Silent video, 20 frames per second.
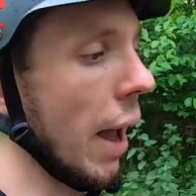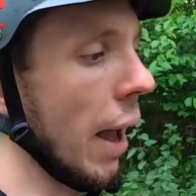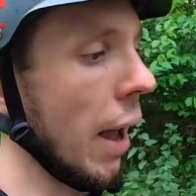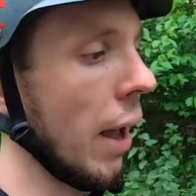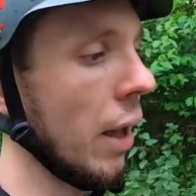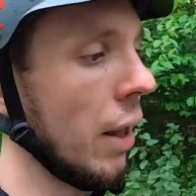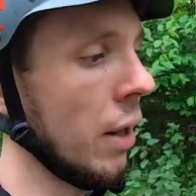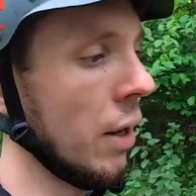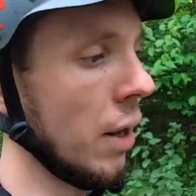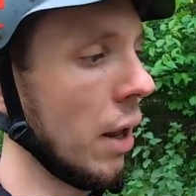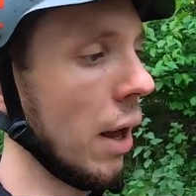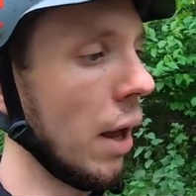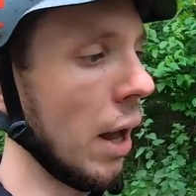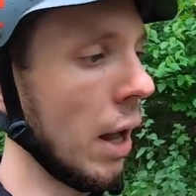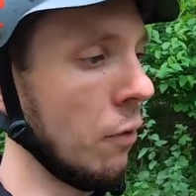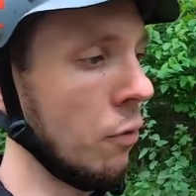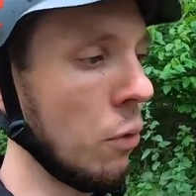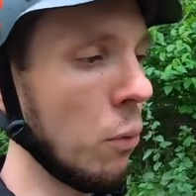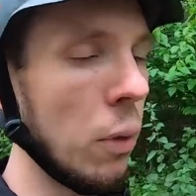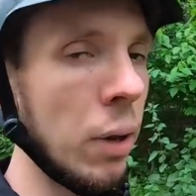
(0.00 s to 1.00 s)
And uh,
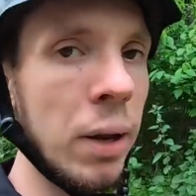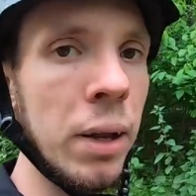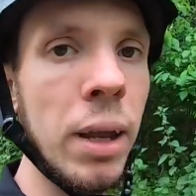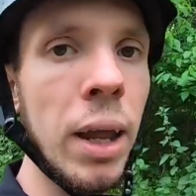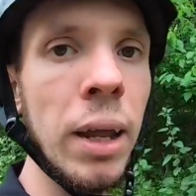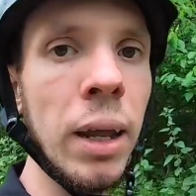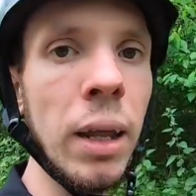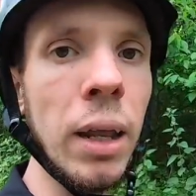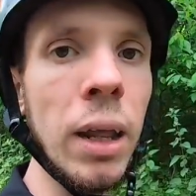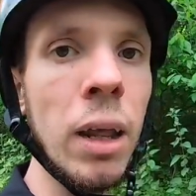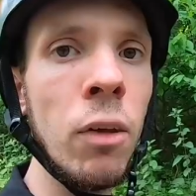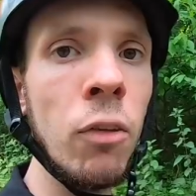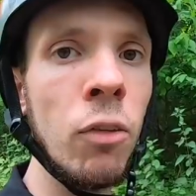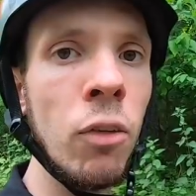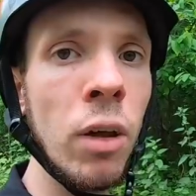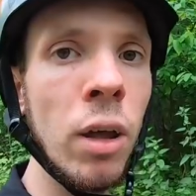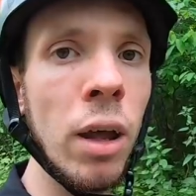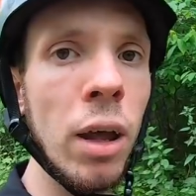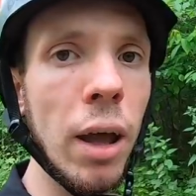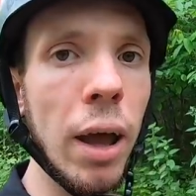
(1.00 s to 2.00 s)
if you want to take it
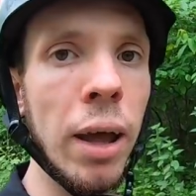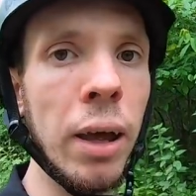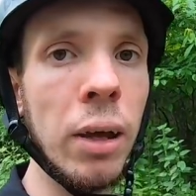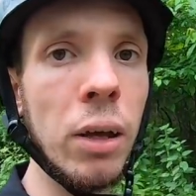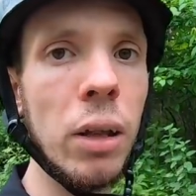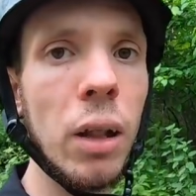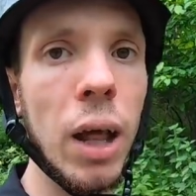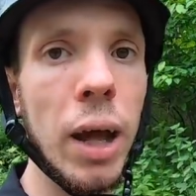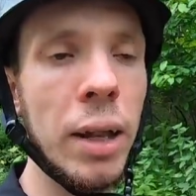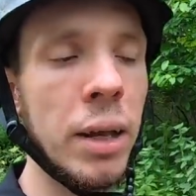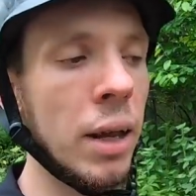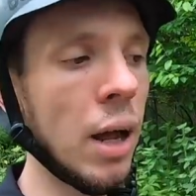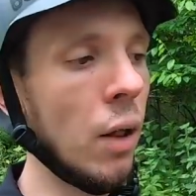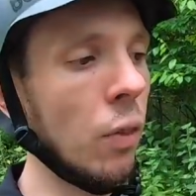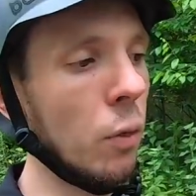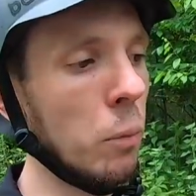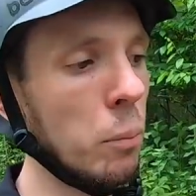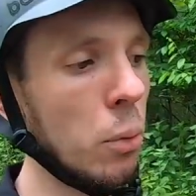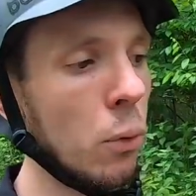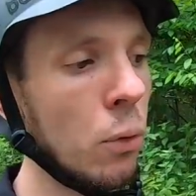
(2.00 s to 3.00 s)
easy and glide
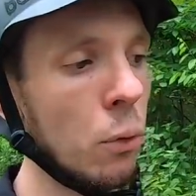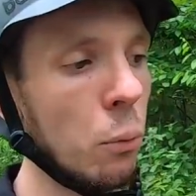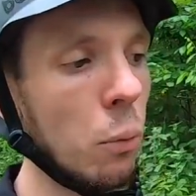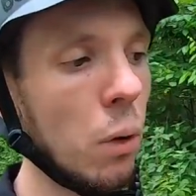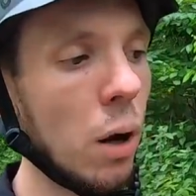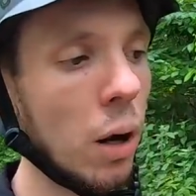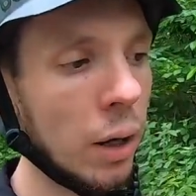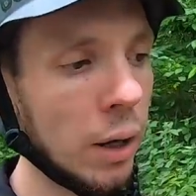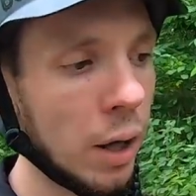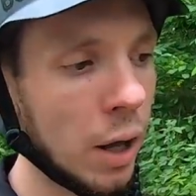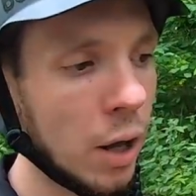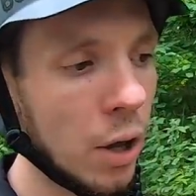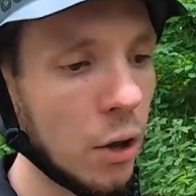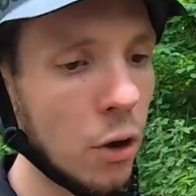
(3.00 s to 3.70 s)
down the boardwalk,